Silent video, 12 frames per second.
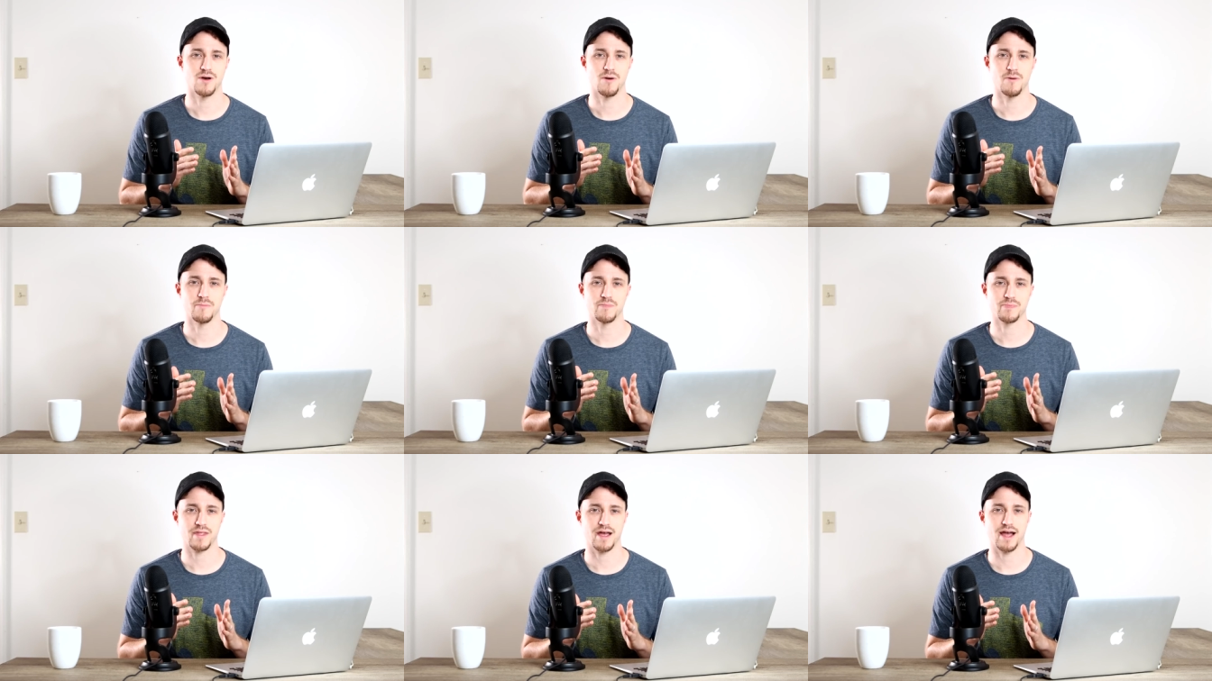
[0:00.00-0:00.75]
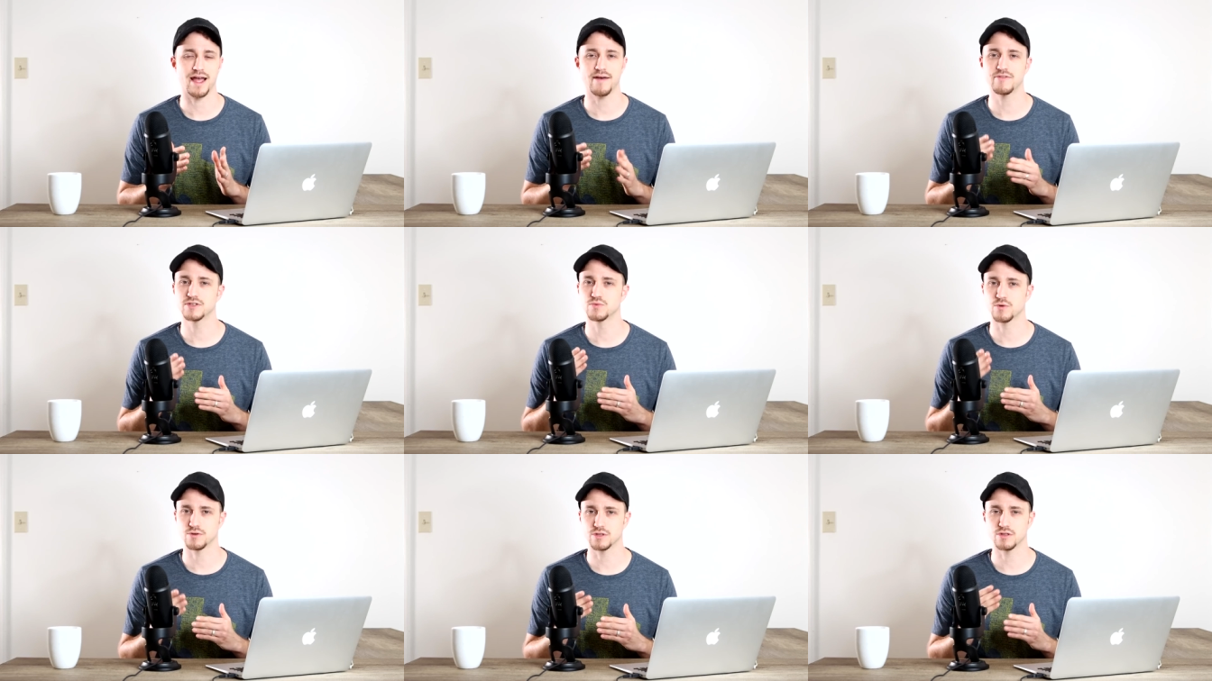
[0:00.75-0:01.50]
so I have
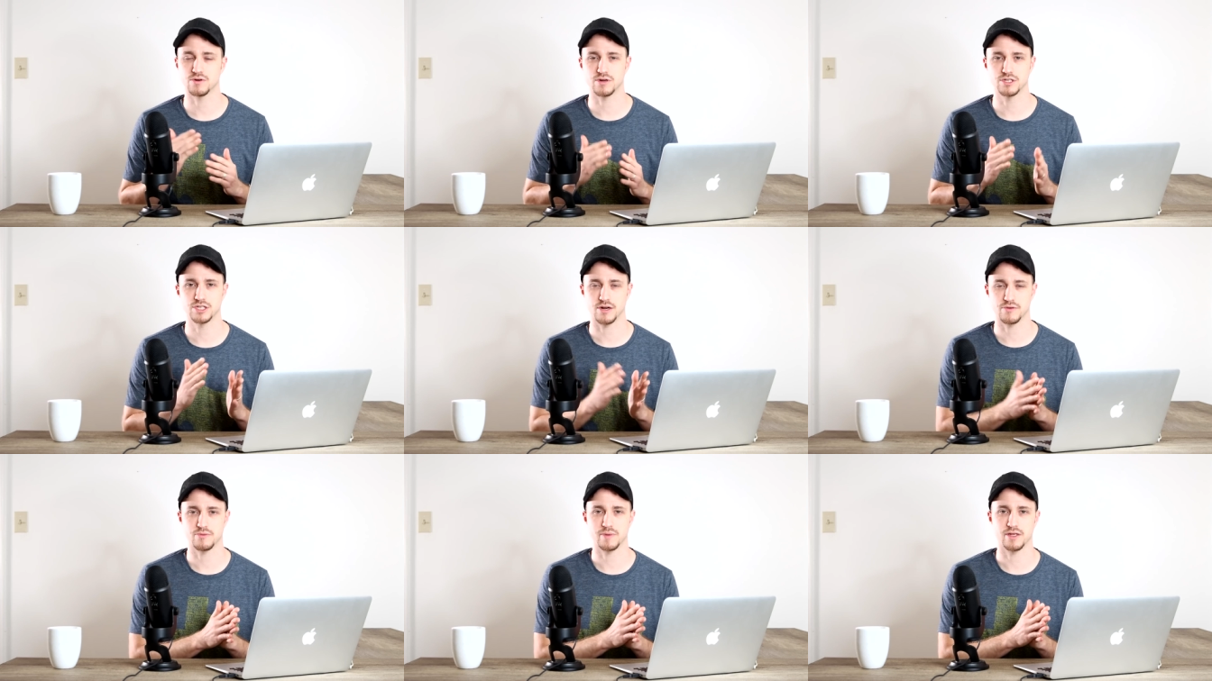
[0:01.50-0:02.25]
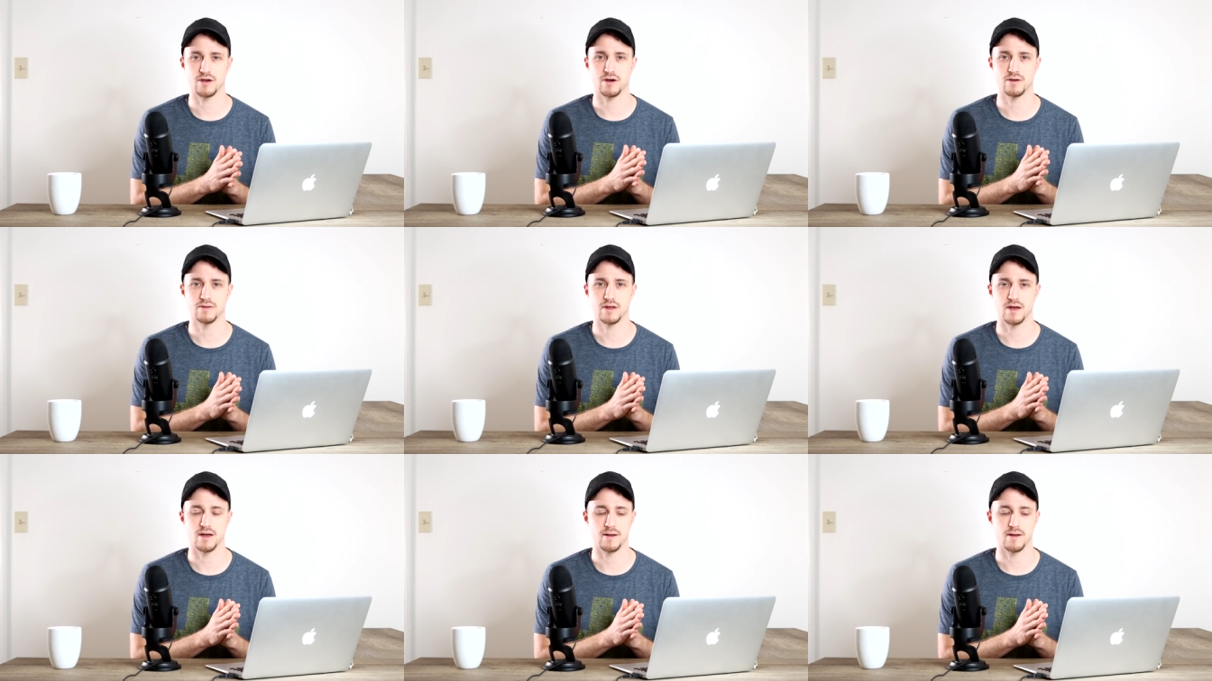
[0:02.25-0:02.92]
this word the Lord shared with me, y'all.